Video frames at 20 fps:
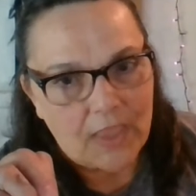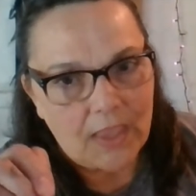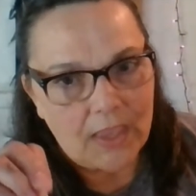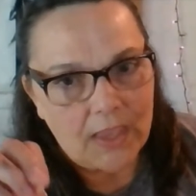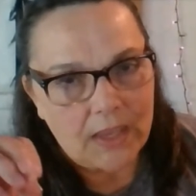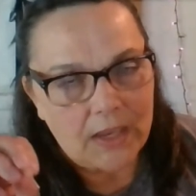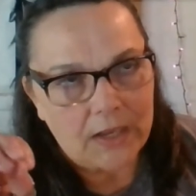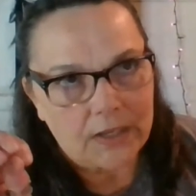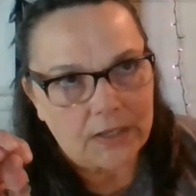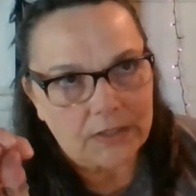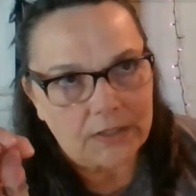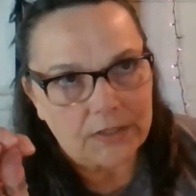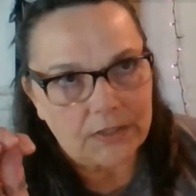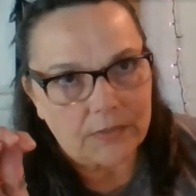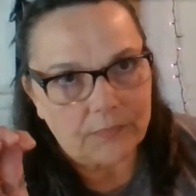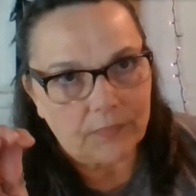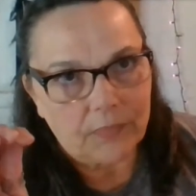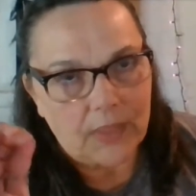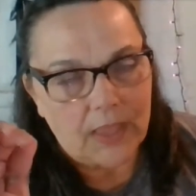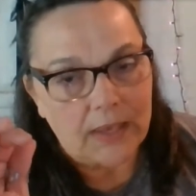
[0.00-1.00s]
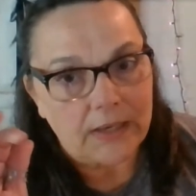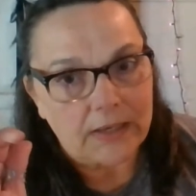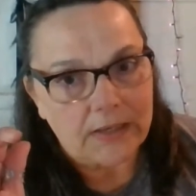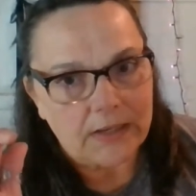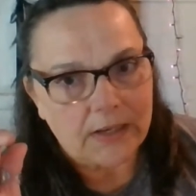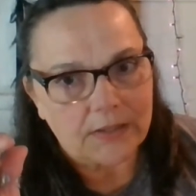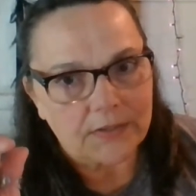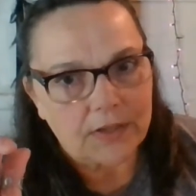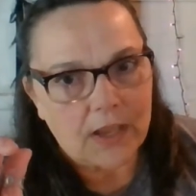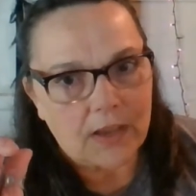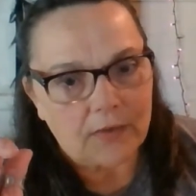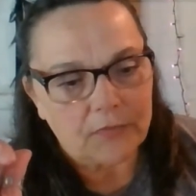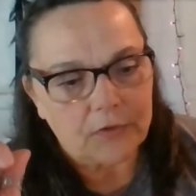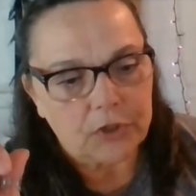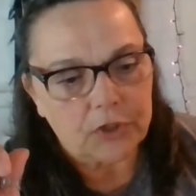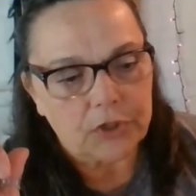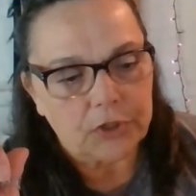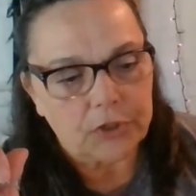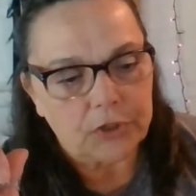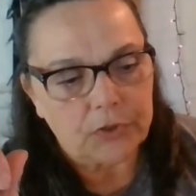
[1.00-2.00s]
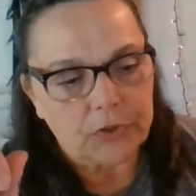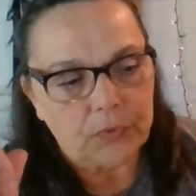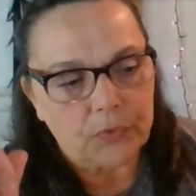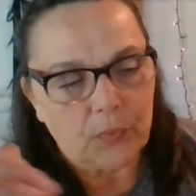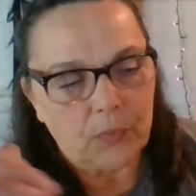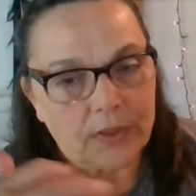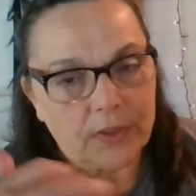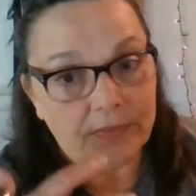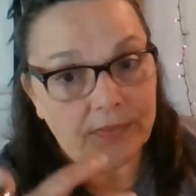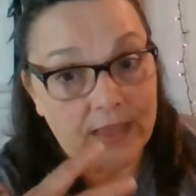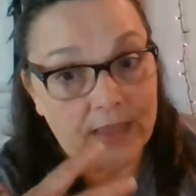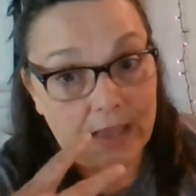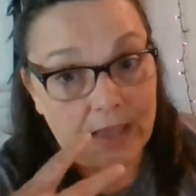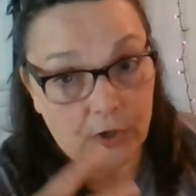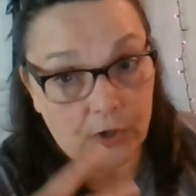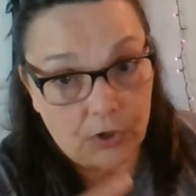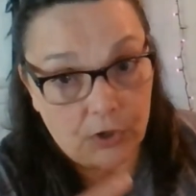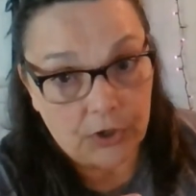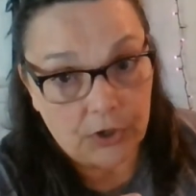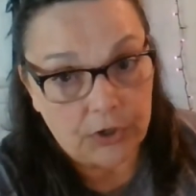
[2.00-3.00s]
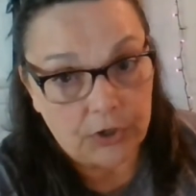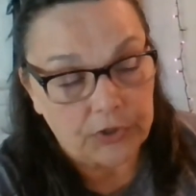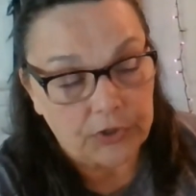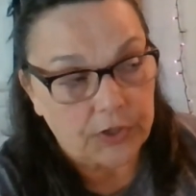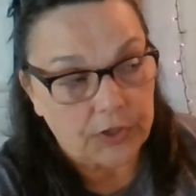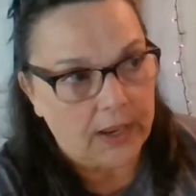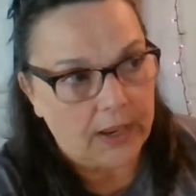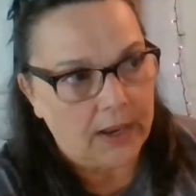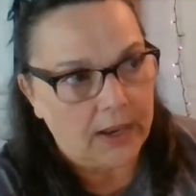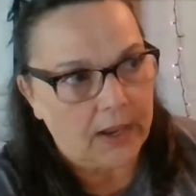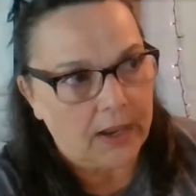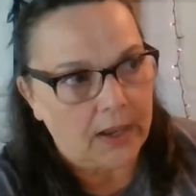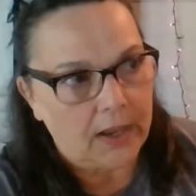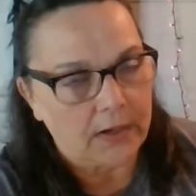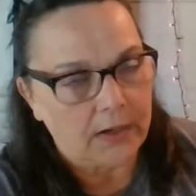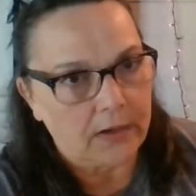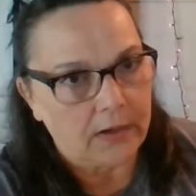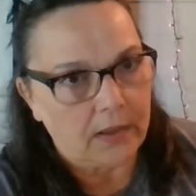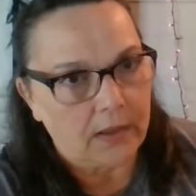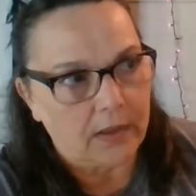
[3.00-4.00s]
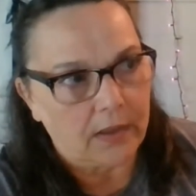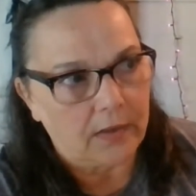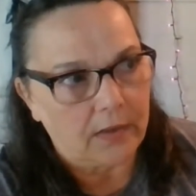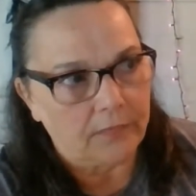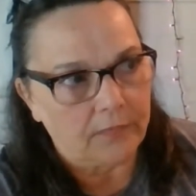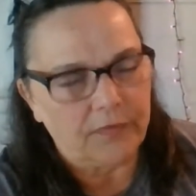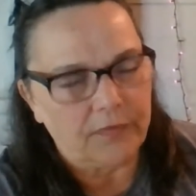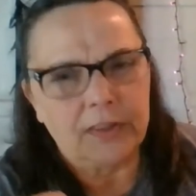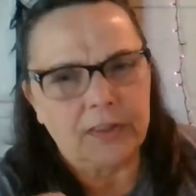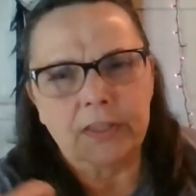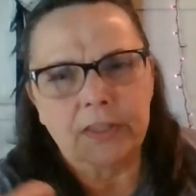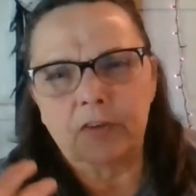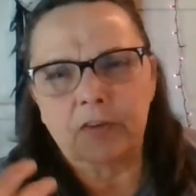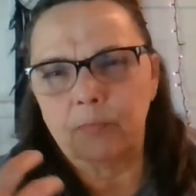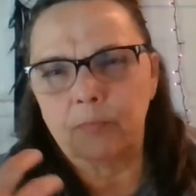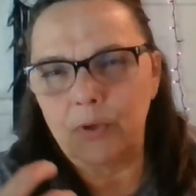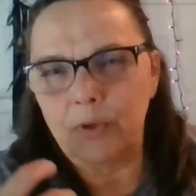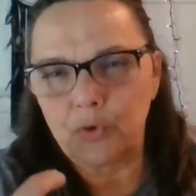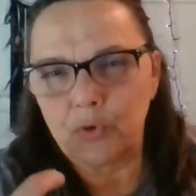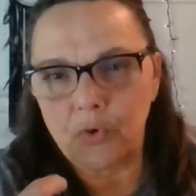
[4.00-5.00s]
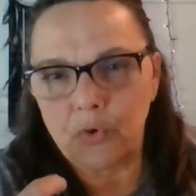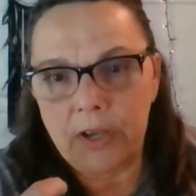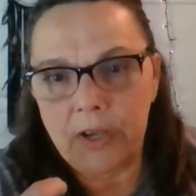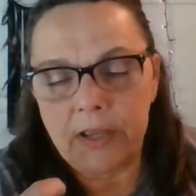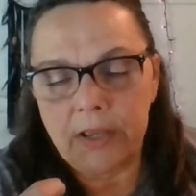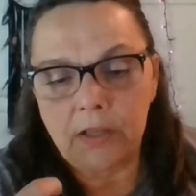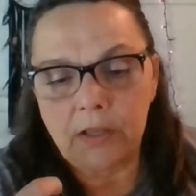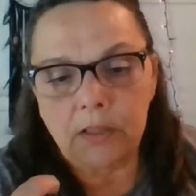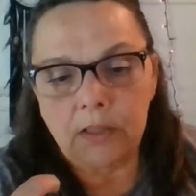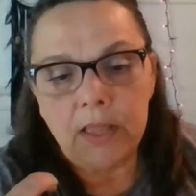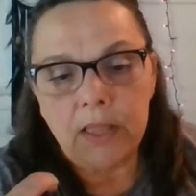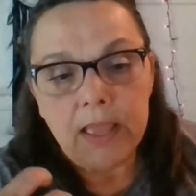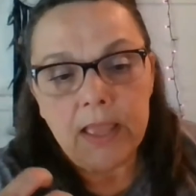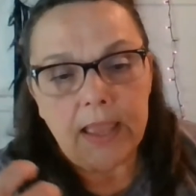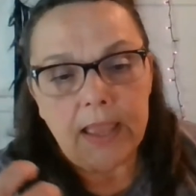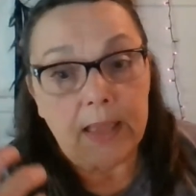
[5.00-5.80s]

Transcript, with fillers: and and it does have to do with that hurt and a feeling of betrayal